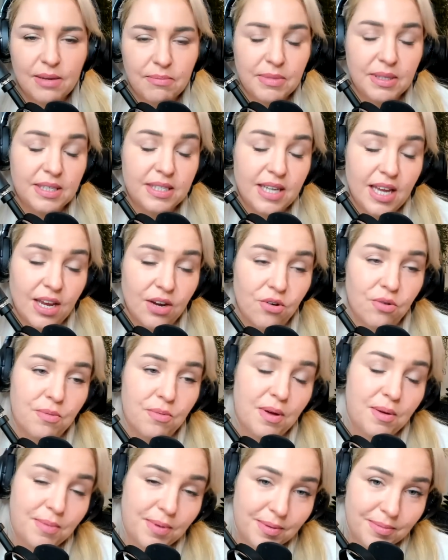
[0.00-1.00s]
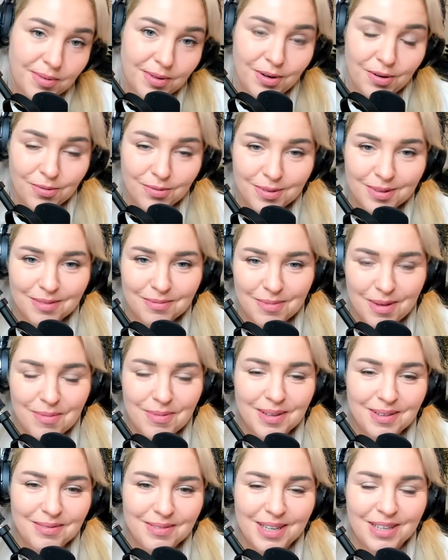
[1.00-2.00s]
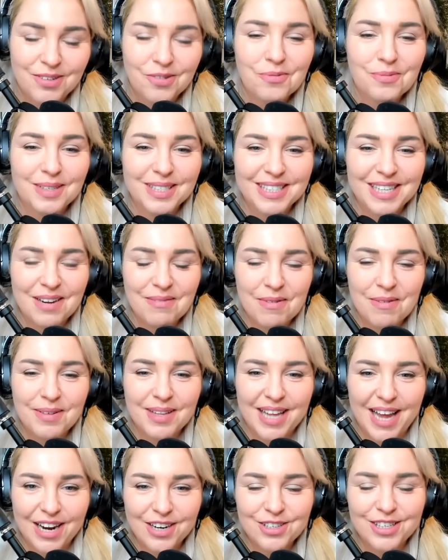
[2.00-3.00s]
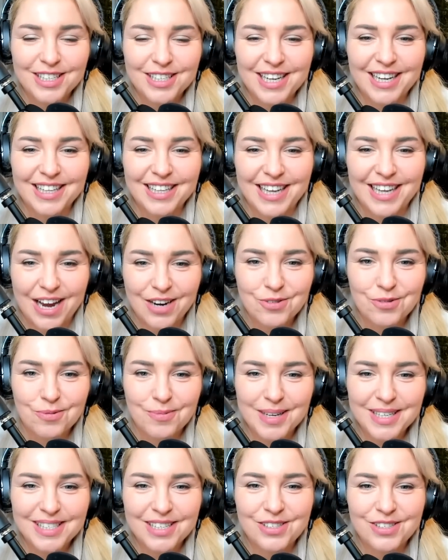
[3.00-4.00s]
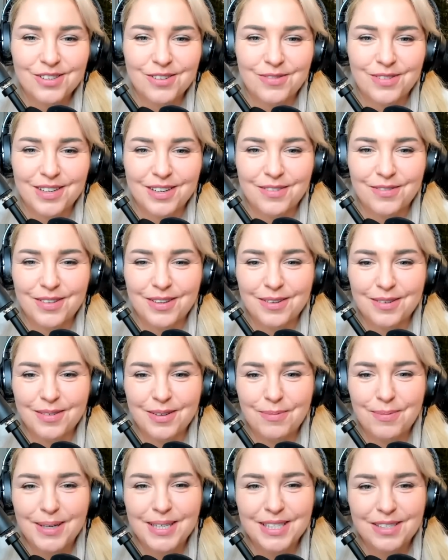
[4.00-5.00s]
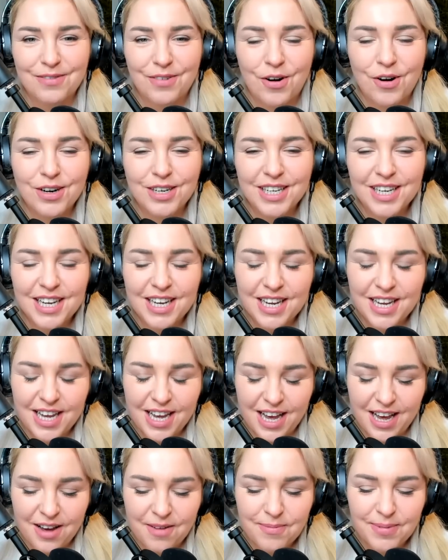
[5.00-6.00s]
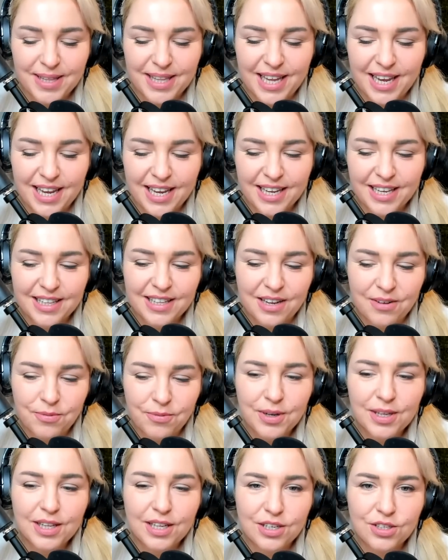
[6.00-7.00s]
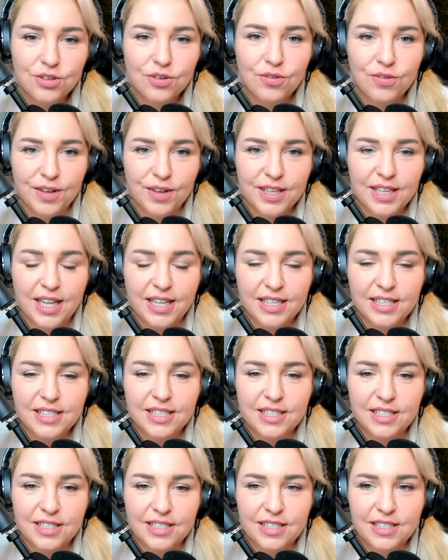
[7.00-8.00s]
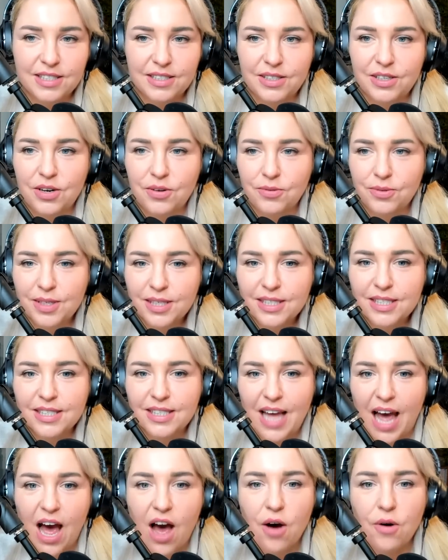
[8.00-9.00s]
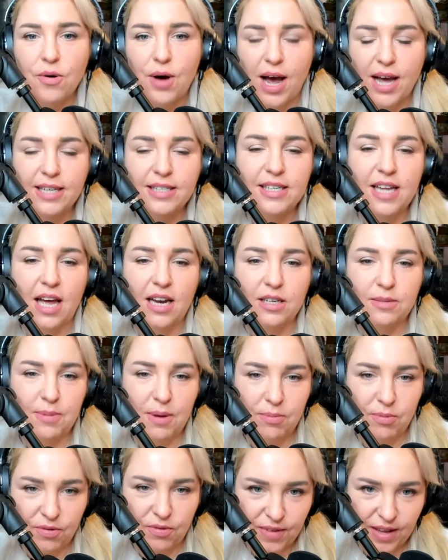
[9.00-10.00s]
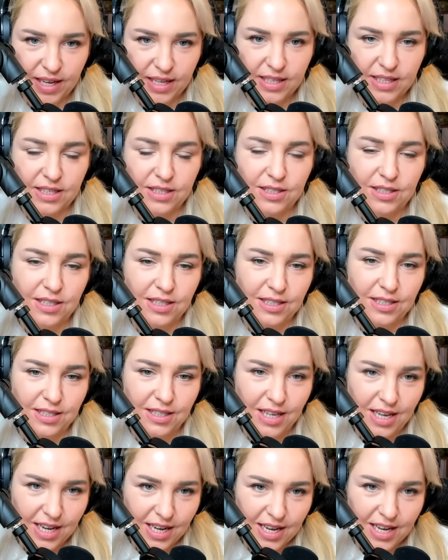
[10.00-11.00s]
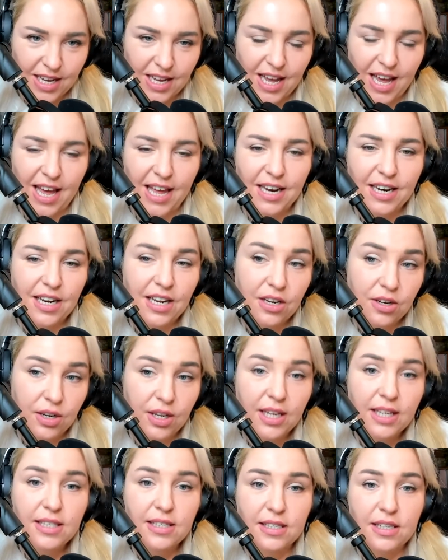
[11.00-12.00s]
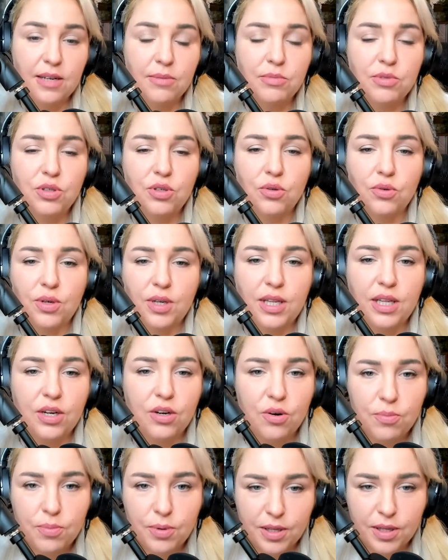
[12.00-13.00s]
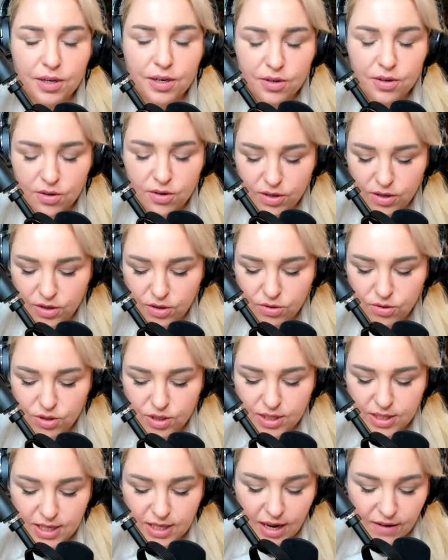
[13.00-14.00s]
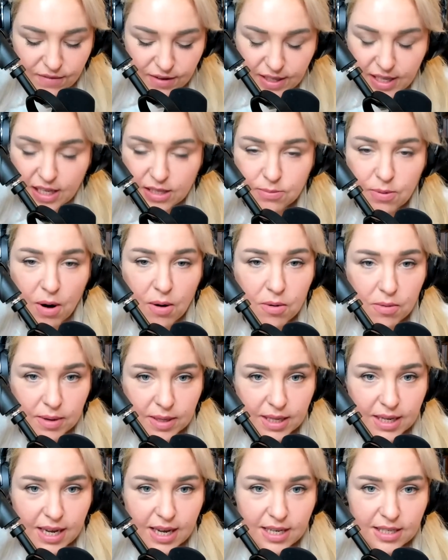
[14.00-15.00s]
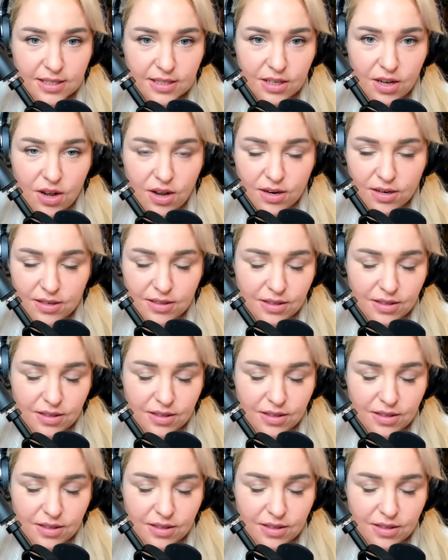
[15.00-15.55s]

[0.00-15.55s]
mistake, or maybe maybe they don't mistake. Maybe they actually take the actual message of the piece of art, but they really do think that this is how high status people think. And it leads them to clear political conclusions. And I think that's probably the case a lot